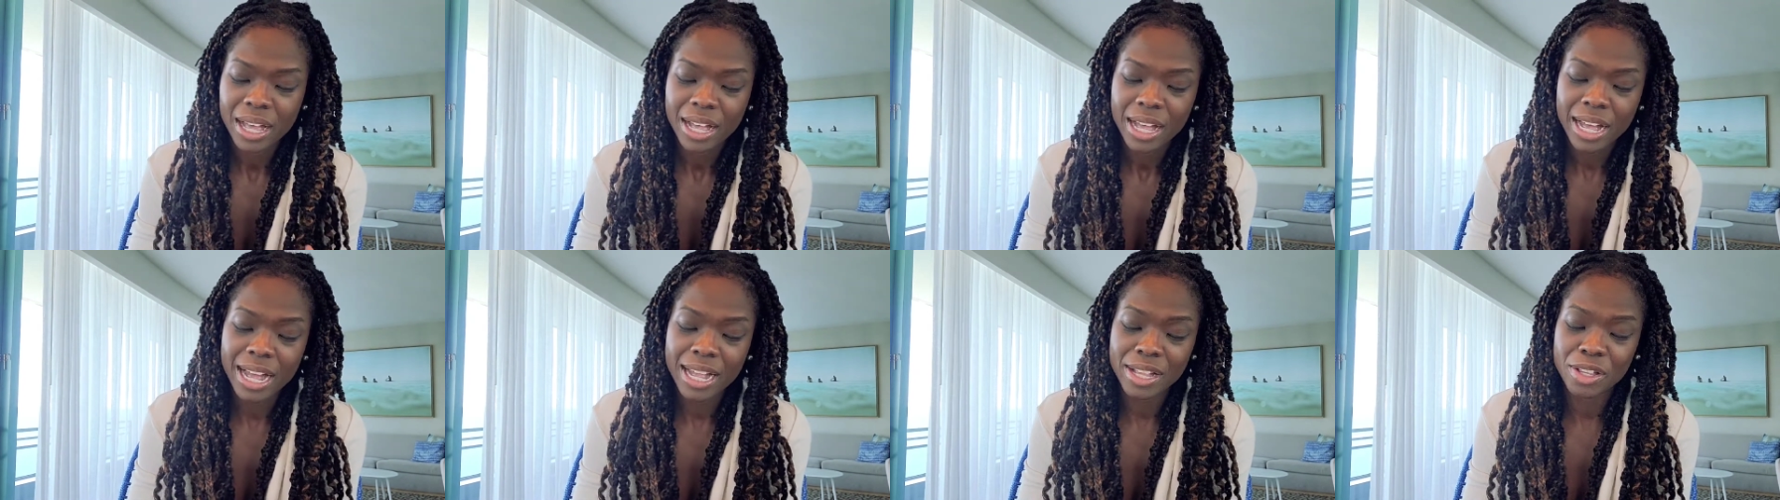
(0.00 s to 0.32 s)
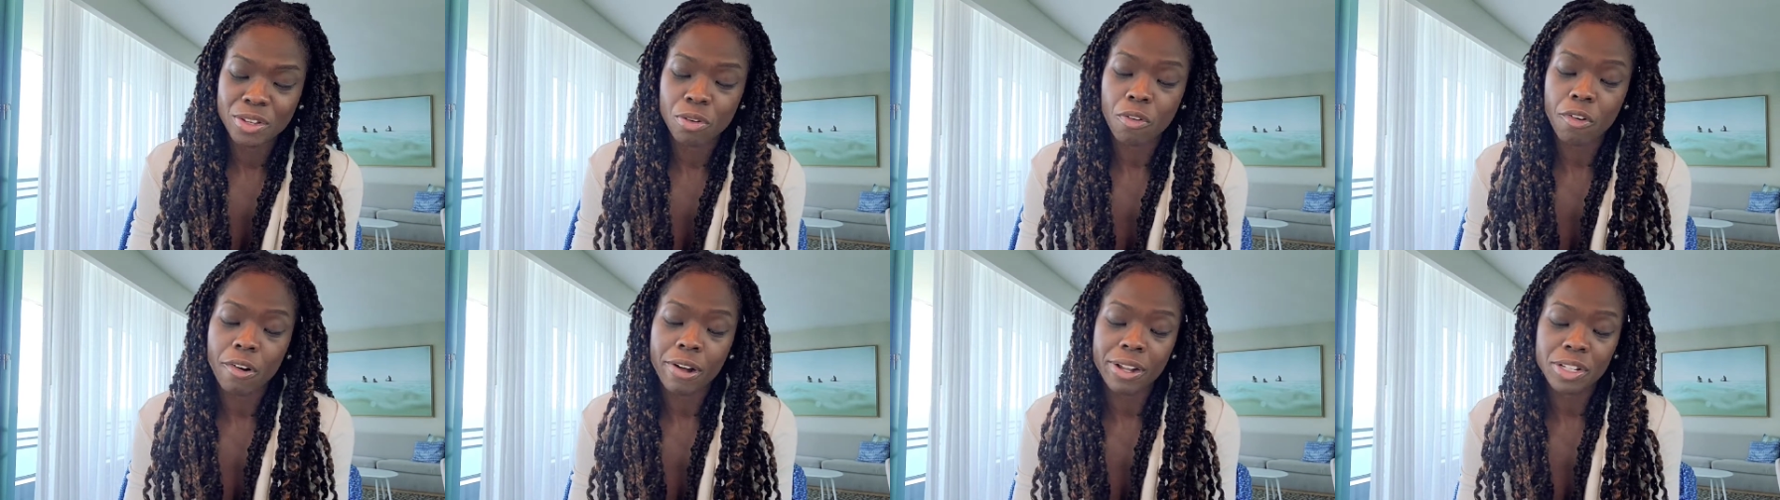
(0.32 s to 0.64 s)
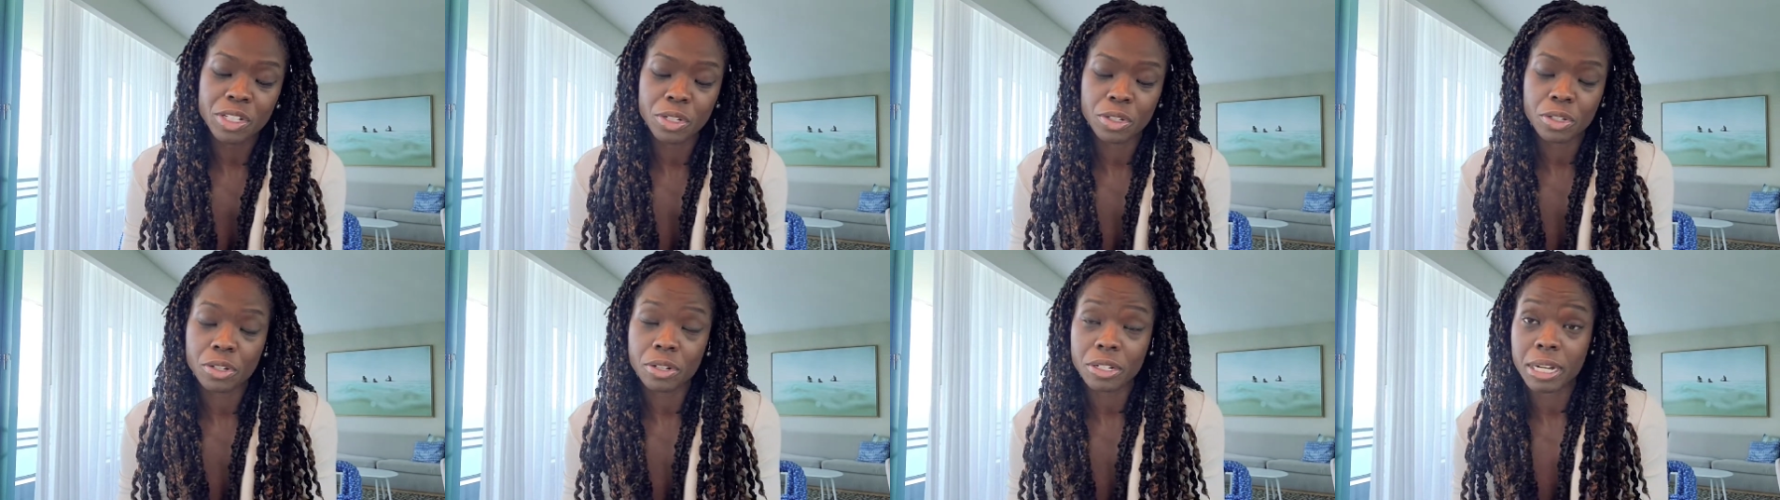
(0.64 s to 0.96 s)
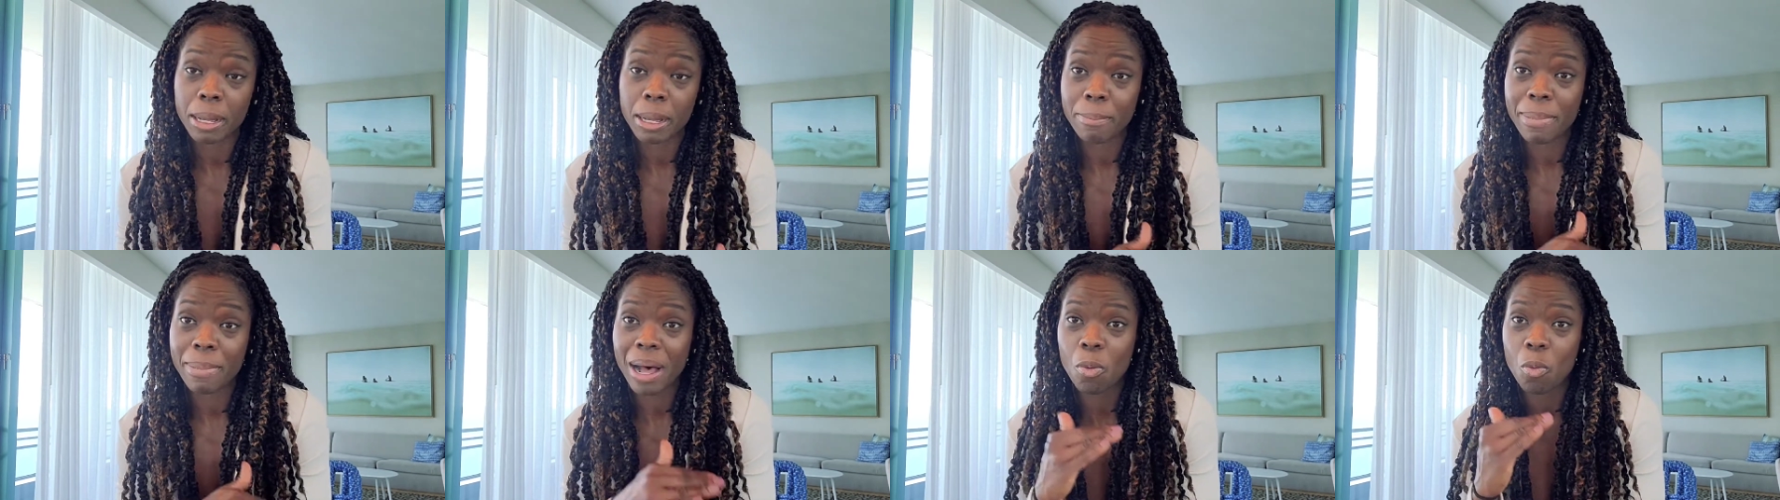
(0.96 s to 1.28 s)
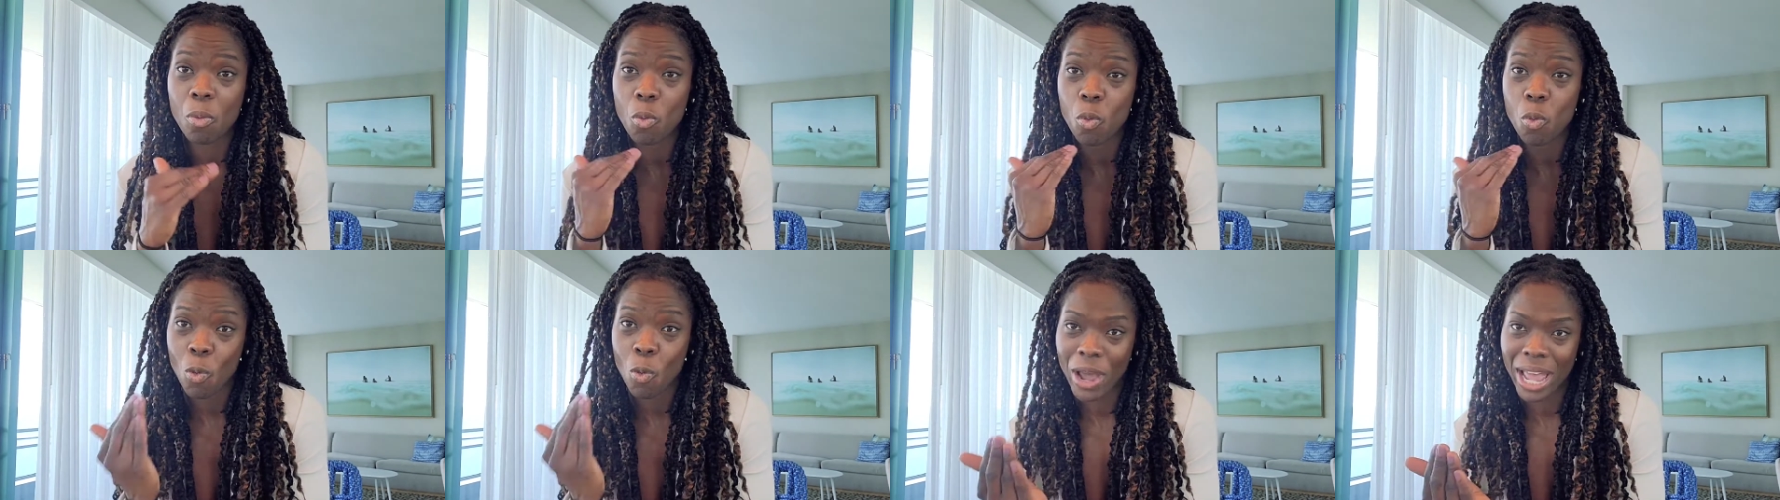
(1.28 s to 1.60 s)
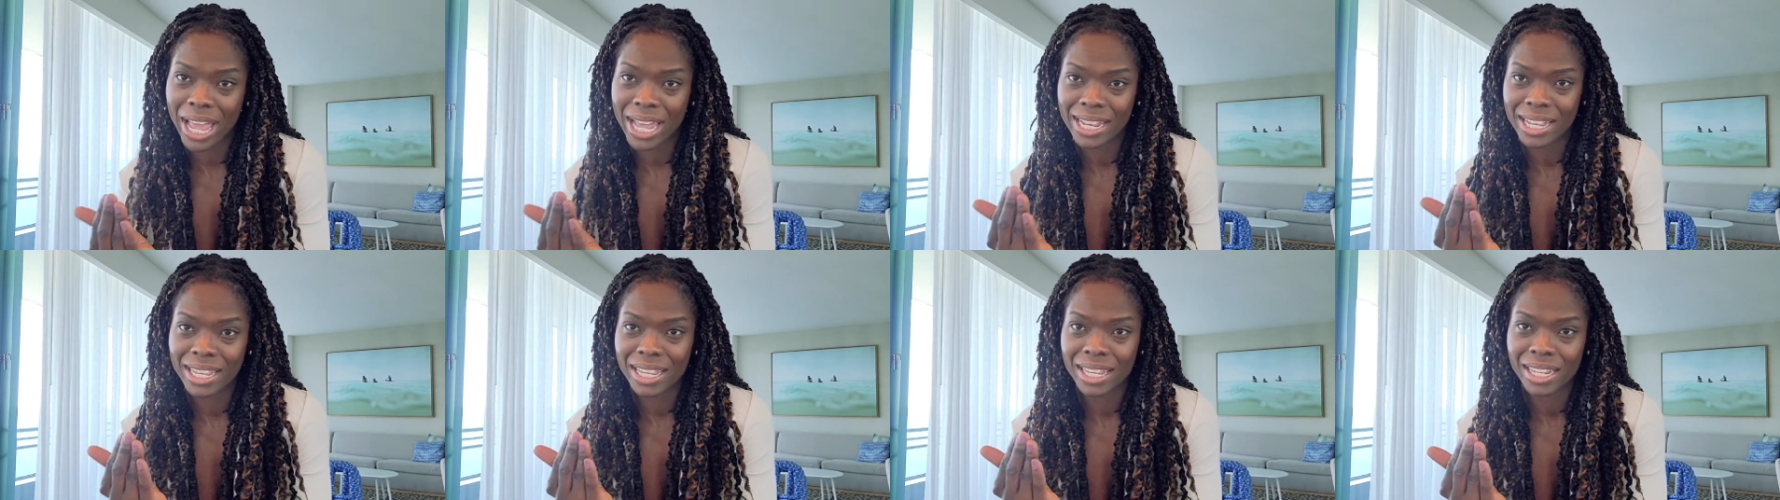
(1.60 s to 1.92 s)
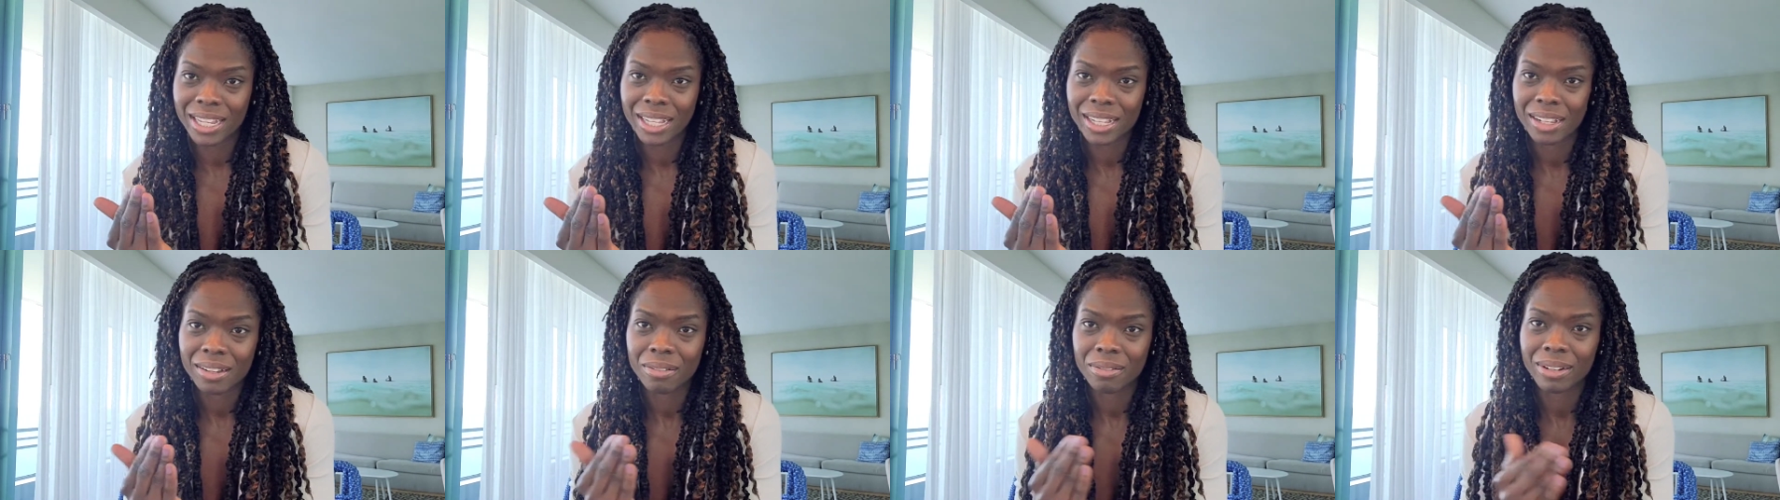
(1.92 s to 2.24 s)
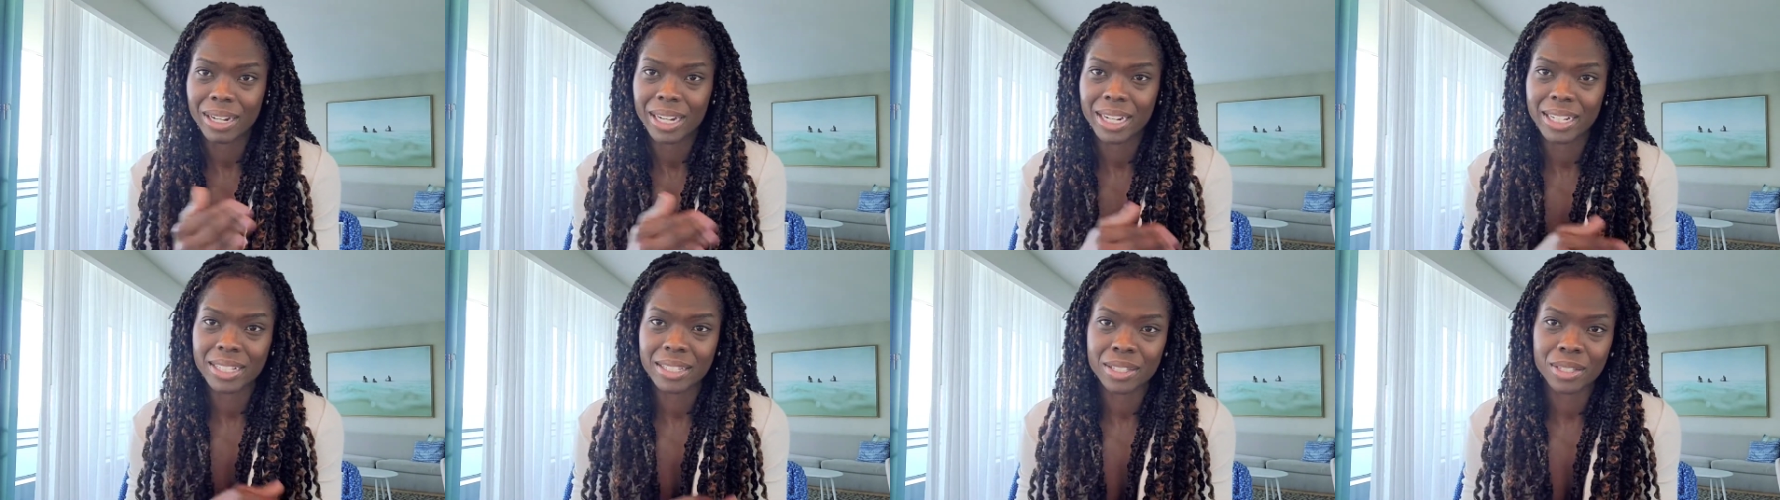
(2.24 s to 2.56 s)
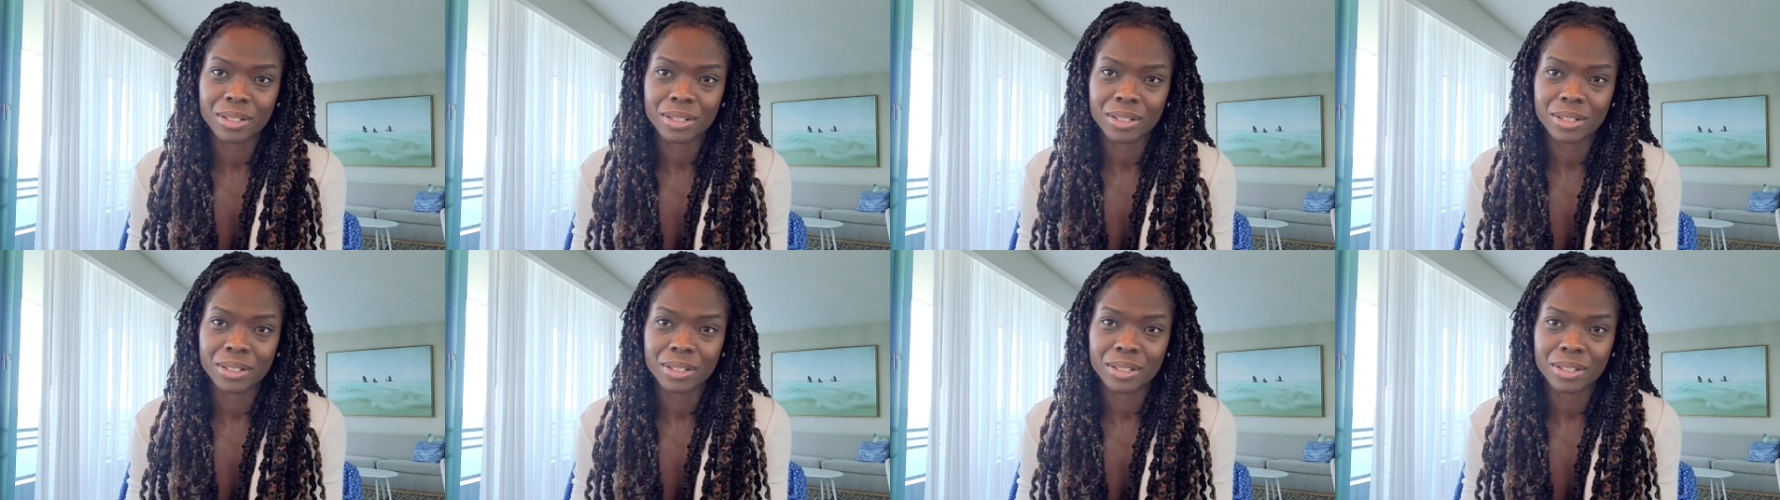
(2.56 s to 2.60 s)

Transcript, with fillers: And we'll also talk about when, right?